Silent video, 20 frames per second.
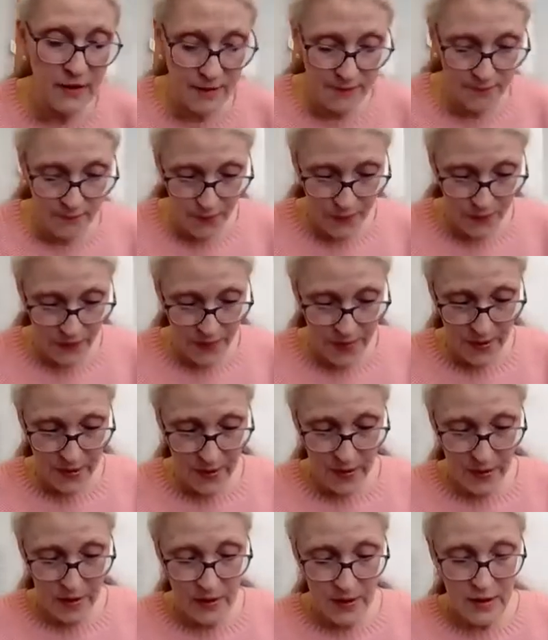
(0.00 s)
them
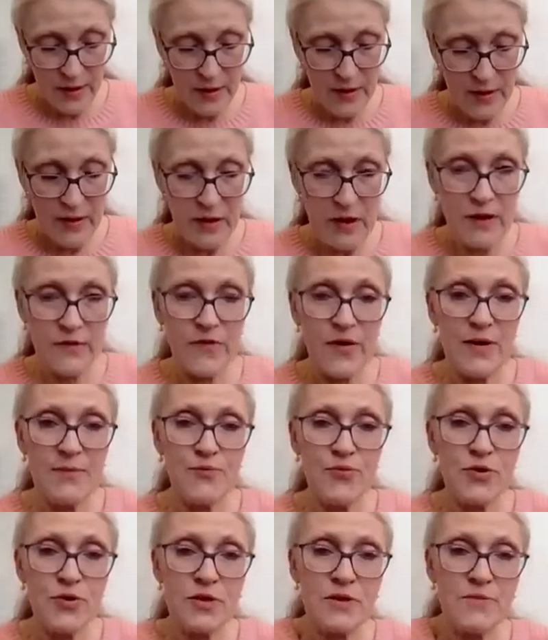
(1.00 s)
if I
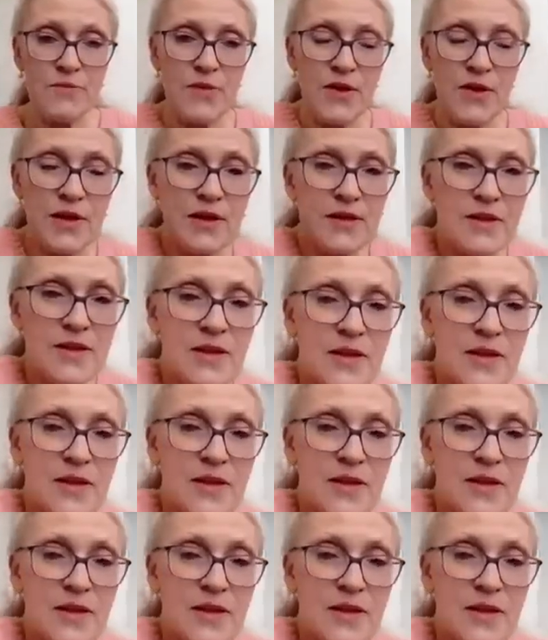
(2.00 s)
put them like